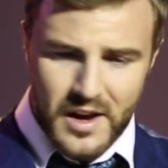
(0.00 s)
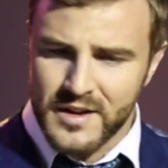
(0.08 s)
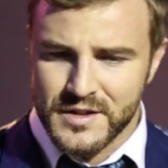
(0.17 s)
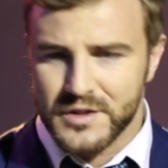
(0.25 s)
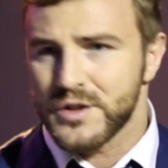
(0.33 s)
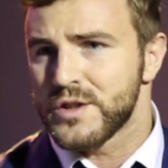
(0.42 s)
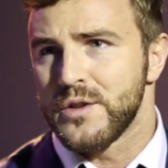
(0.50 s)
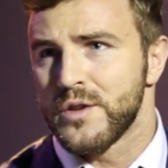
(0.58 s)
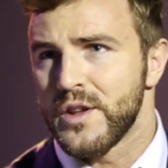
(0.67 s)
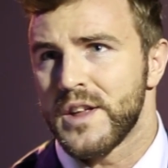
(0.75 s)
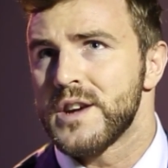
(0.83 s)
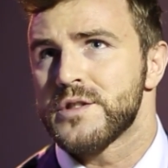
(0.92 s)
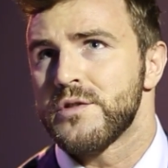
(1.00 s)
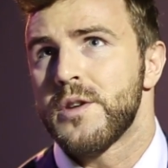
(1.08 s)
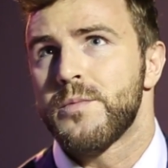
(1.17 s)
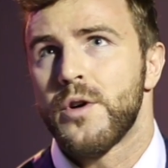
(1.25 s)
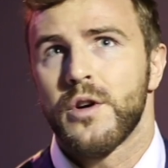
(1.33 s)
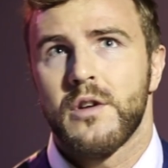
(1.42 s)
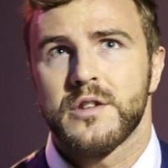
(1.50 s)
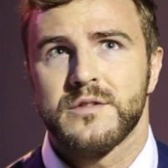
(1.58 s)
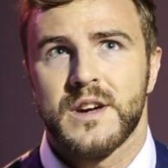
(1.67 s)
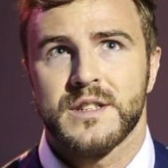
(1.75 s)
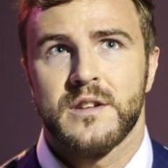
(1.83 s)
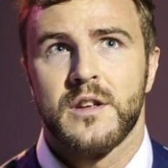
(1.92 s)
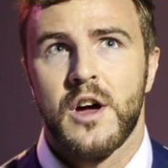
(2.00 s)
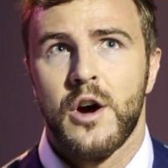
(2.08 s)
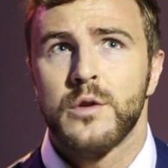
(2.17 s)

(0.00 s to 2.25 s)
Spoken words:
Let's just look at the history of Progress Wrestling.